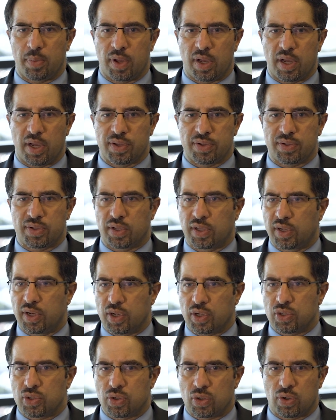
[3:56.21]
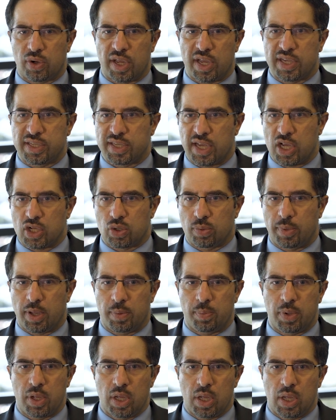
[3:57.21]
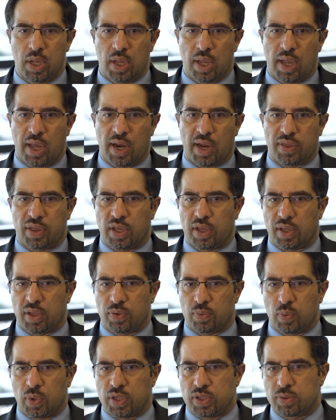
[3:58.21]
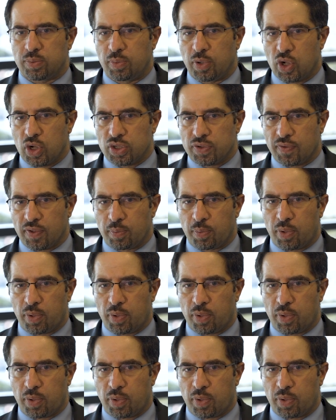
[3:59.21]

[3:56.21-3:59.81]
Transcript: selinexor, ixazomib, and I think it was because of the